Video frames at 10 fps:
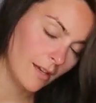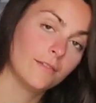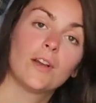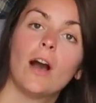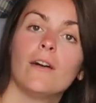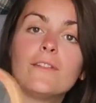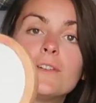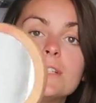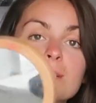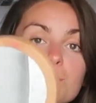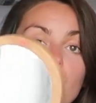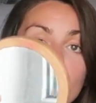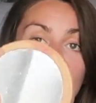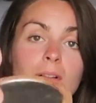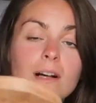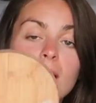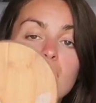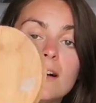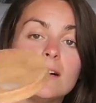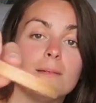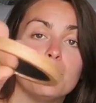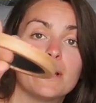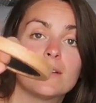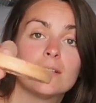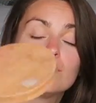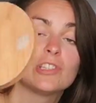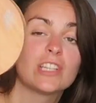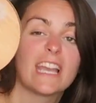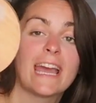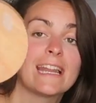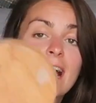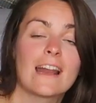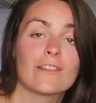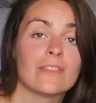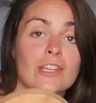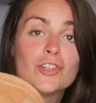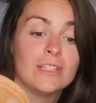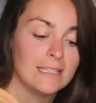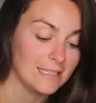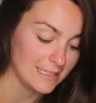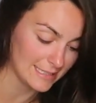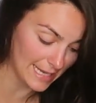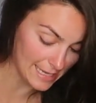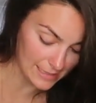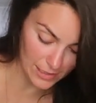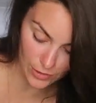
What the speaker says: I've got a very small mirror, which again, I don't think you need this, and